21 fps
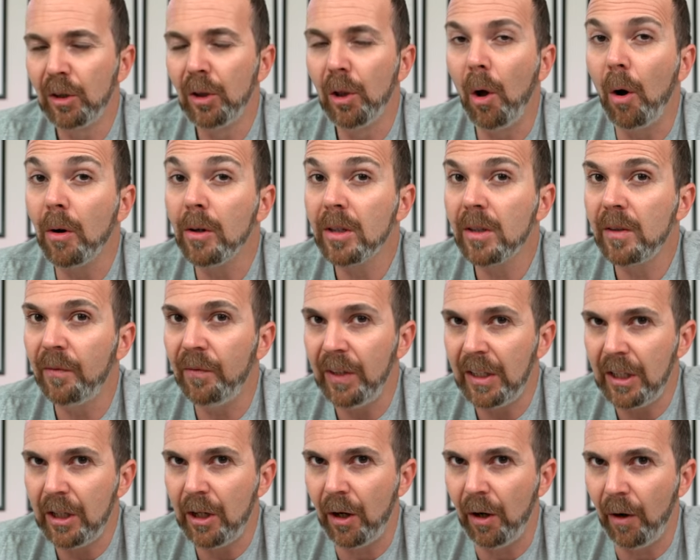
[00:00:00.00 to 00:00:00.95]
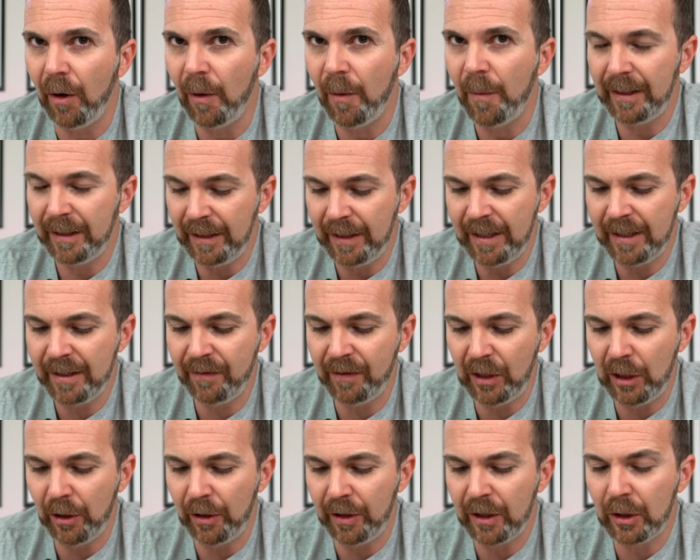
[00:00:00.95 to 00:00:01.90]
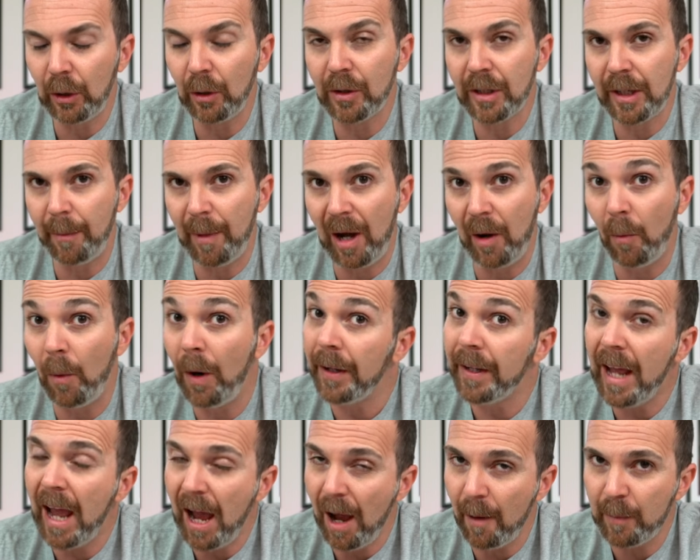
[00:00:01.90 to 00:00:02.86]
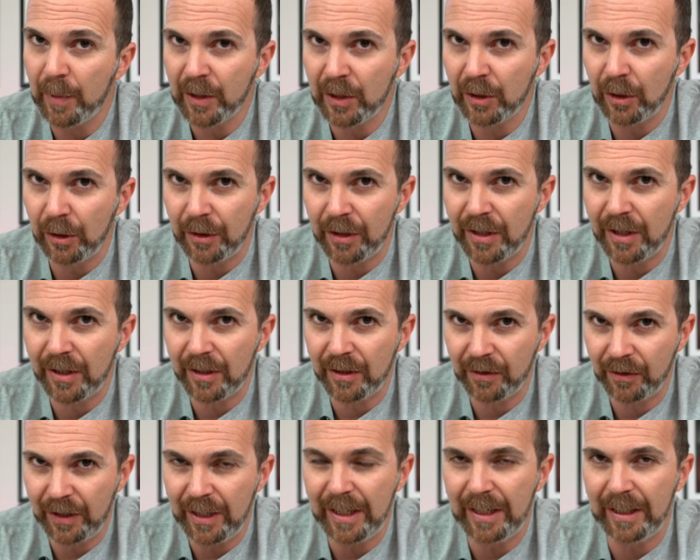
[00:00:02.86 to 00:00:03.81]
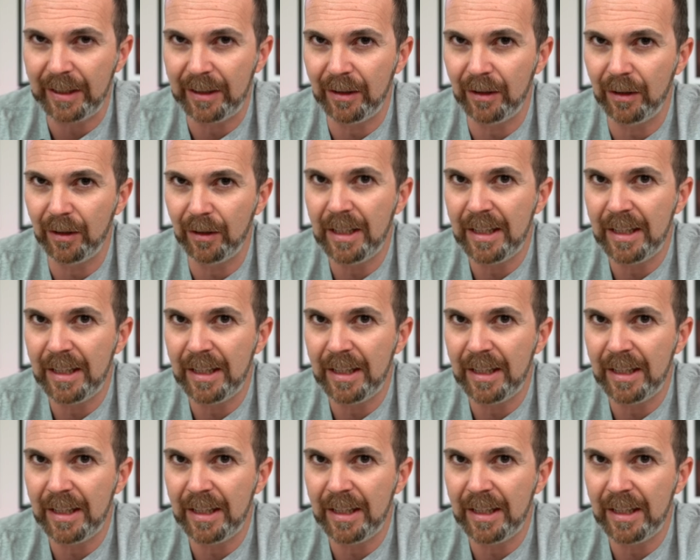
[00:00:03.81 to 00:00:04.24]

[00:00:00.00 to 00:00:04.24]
Locke's video. In his video, he talks about what happens to the screen